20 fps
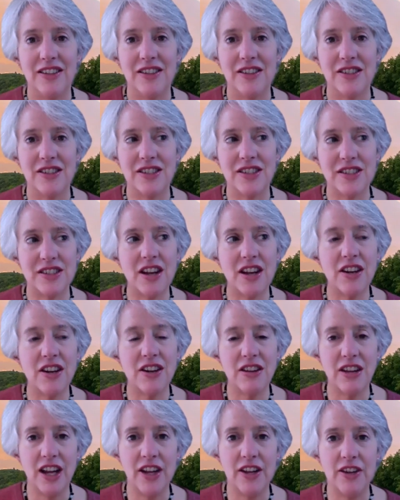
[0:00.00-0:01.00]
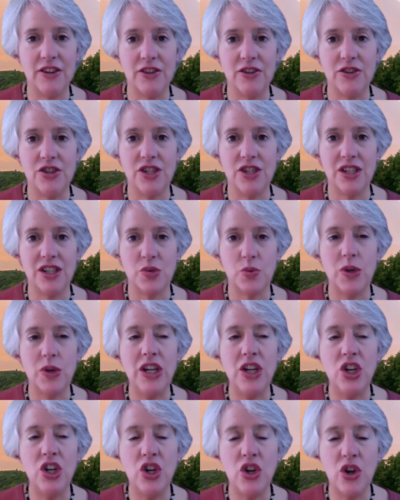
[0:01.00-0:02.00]
subtle energies. We
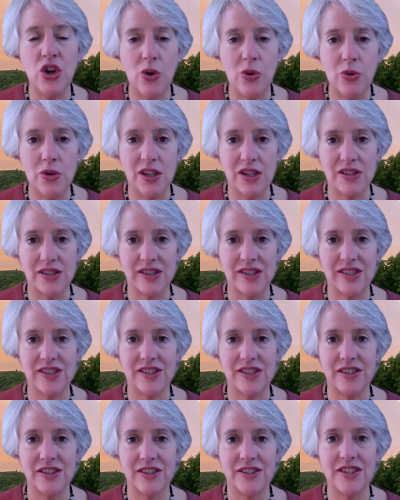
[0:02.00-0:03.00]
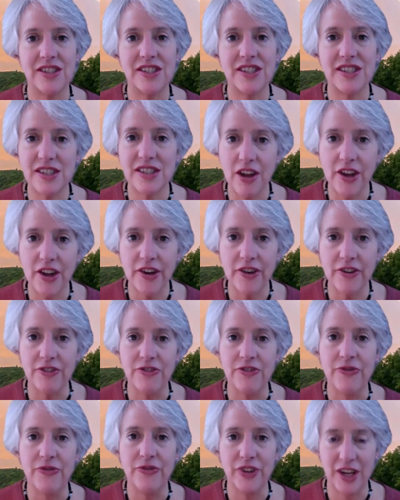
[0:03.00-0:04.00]
notice subtle
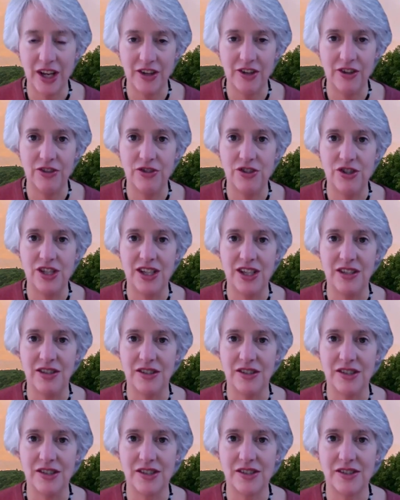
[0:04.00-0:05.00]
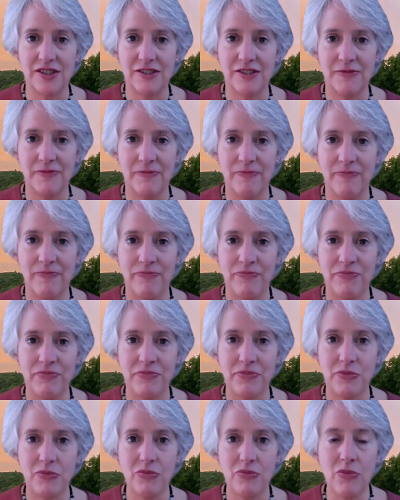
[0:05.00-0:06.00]
energies.
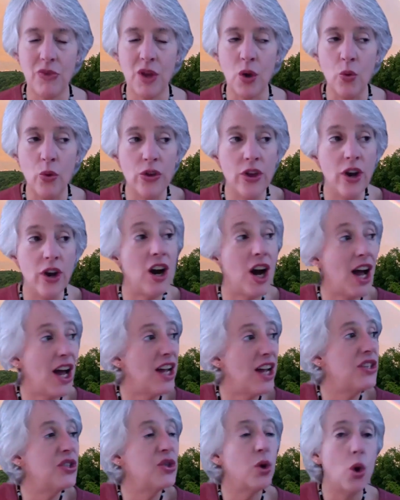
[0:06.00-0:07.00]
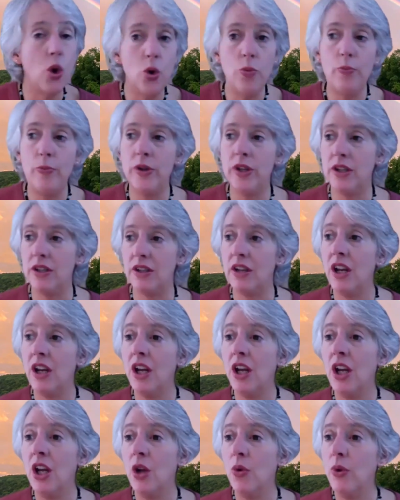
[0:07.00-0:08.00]
With our eyes open,
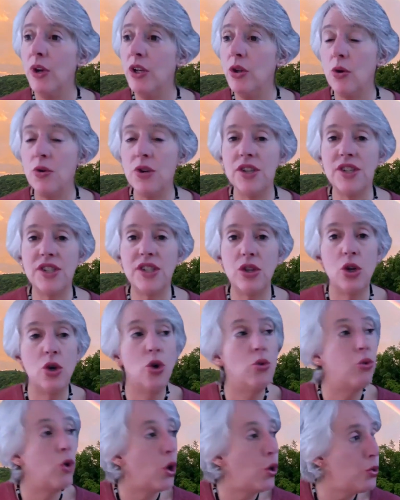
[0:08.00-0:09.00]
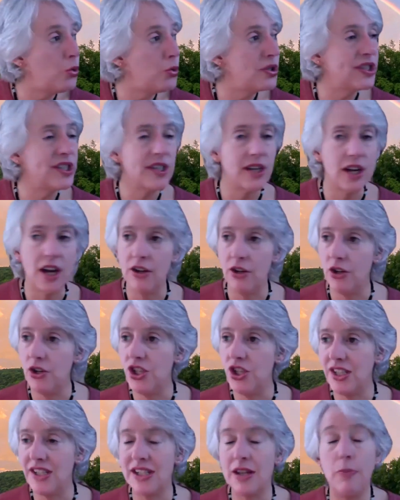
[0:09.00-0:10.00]
we notice the gross
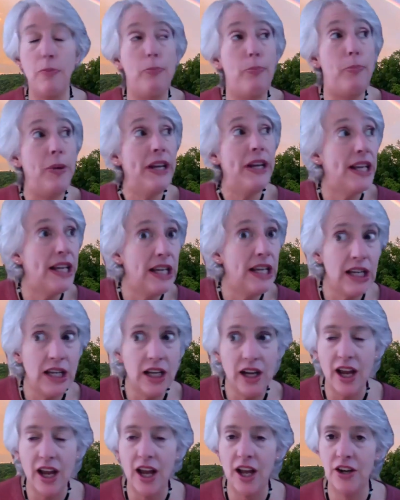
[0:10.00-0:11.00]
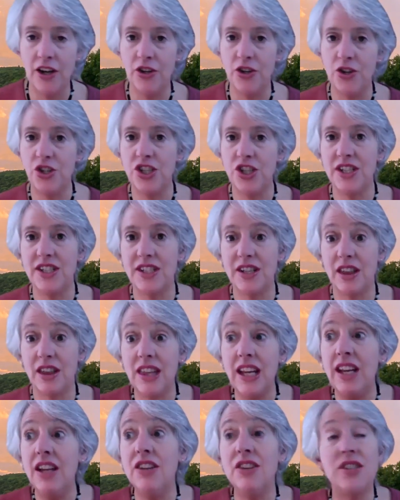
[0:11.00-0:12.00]
energies, the big energies, the
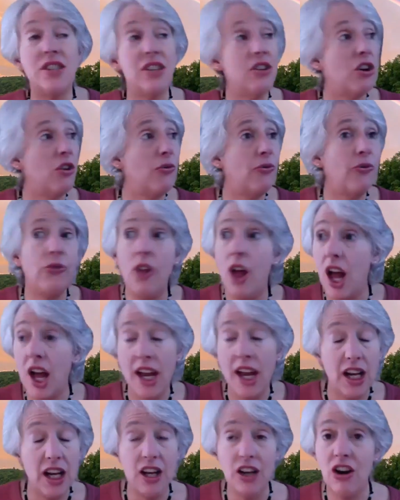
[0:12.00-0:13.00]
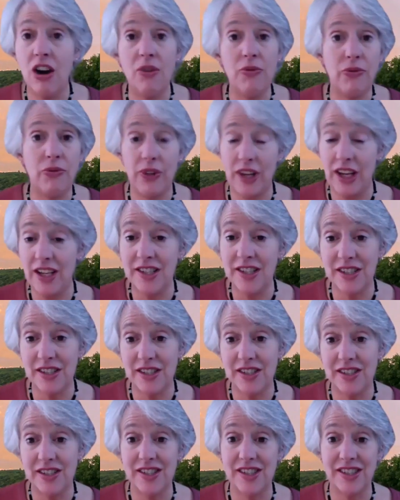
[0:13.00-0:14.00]
things that are flying in our
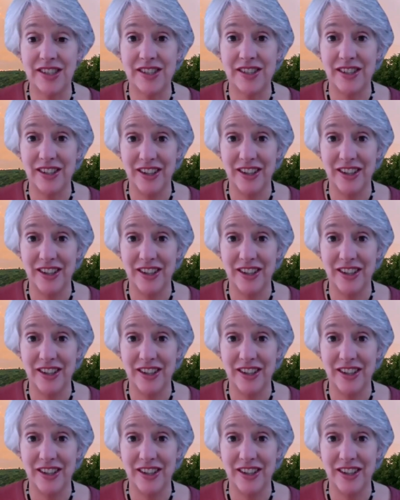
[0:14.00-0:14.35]
faces.